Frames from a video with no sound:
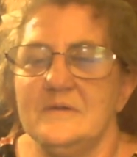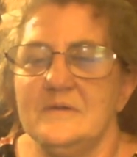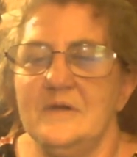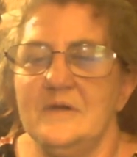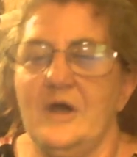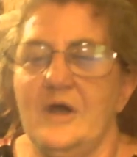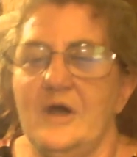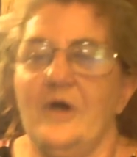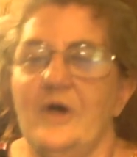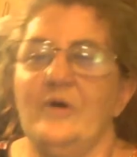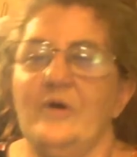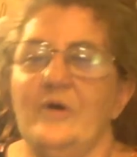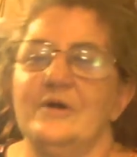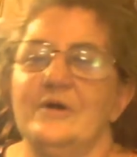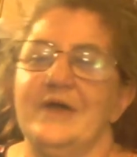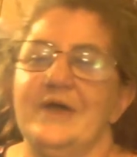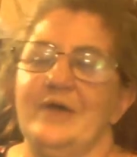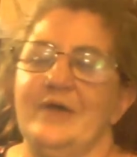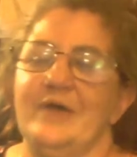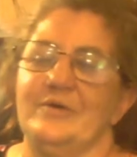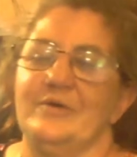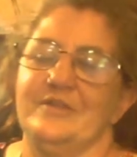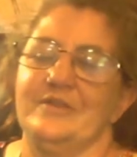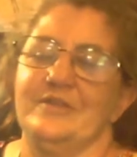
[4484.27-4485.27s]
Oh,
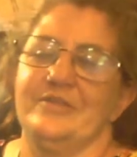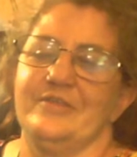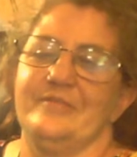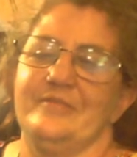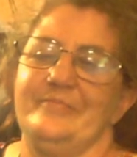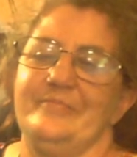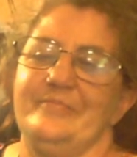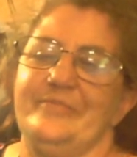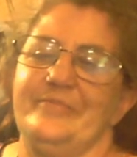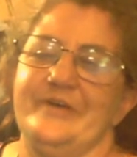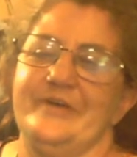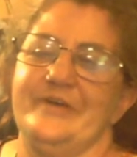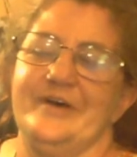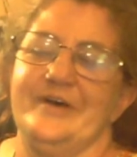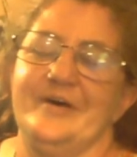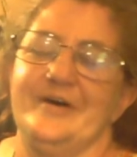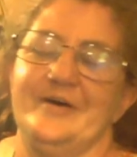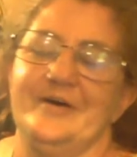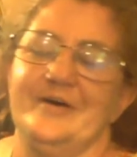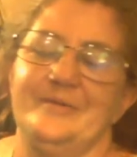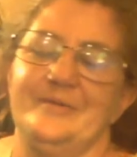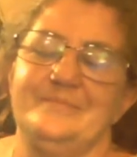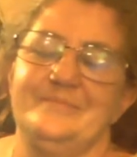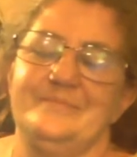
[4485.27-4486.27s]
okay. One of
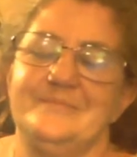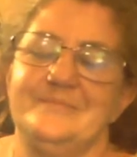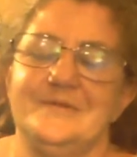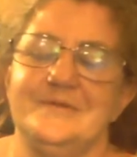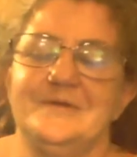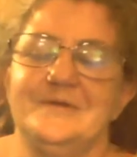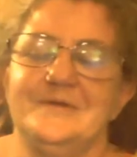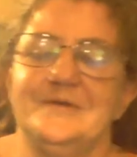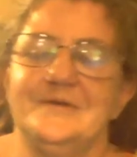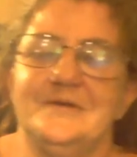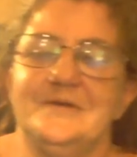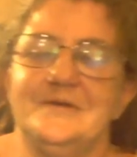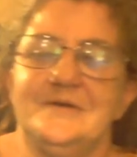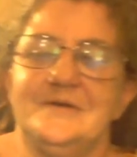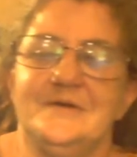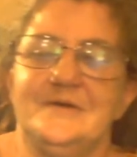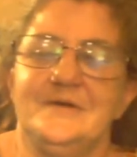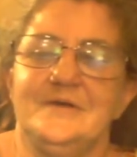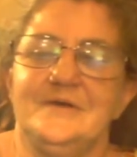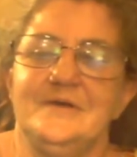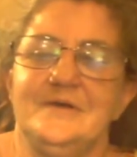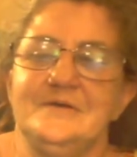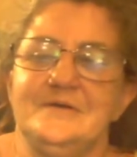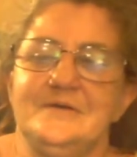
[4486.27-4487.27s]
the
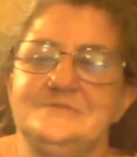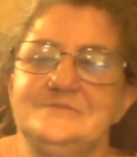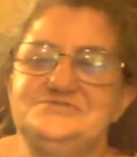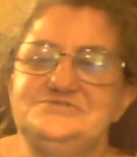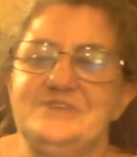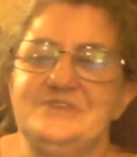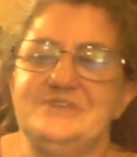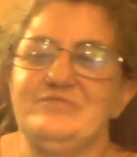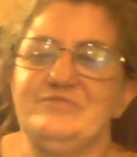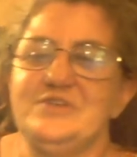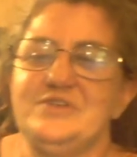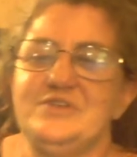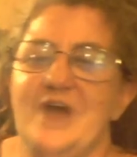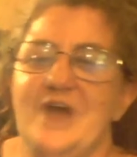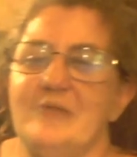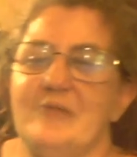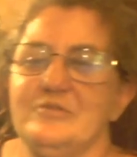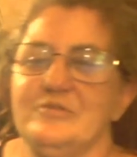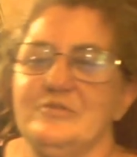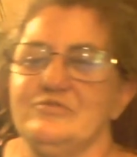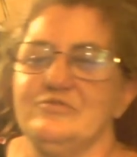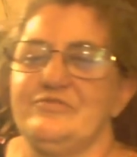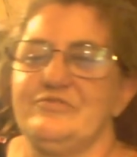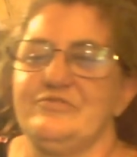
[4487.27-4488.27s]
Jeffrey
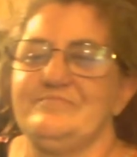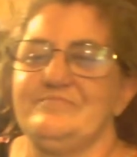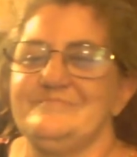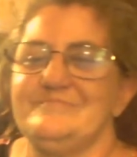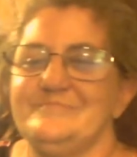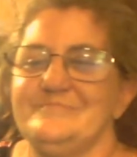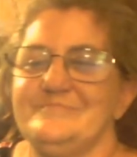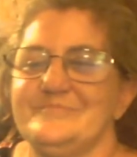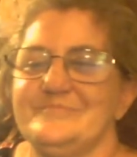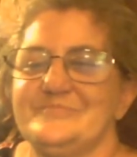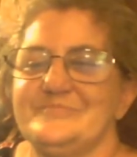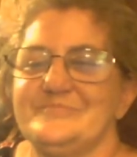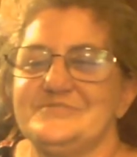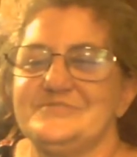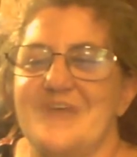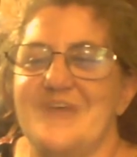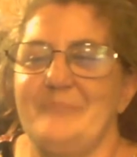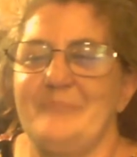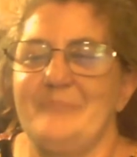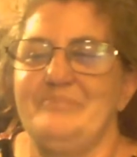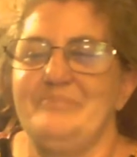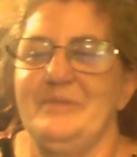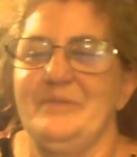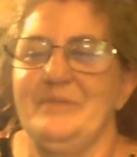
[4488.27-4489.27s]
Dahmer's
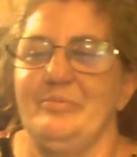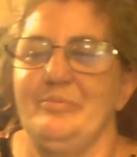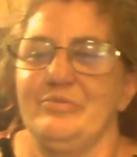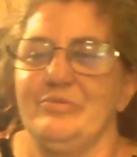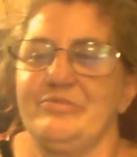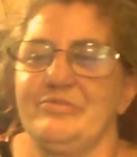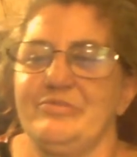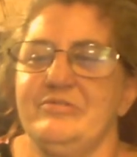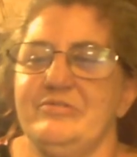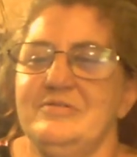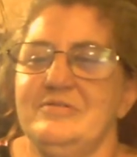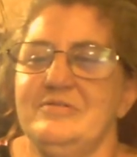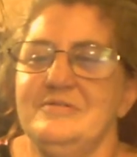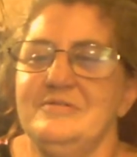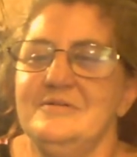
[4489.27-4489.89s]
type peoples.